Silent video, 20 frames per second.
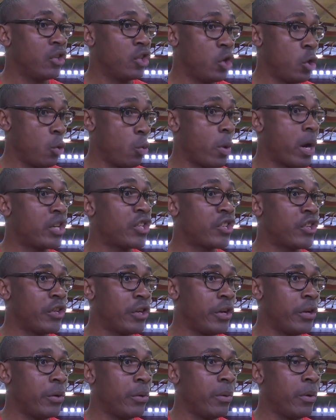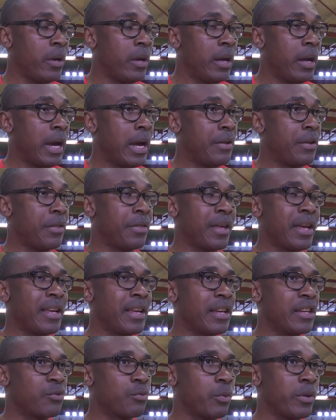Do what you do. And the
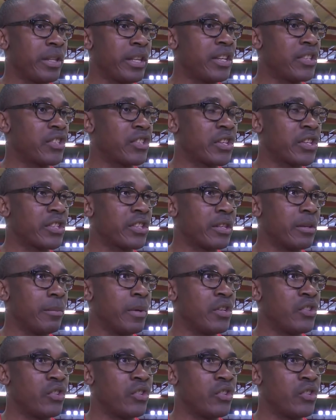thing is, with this system,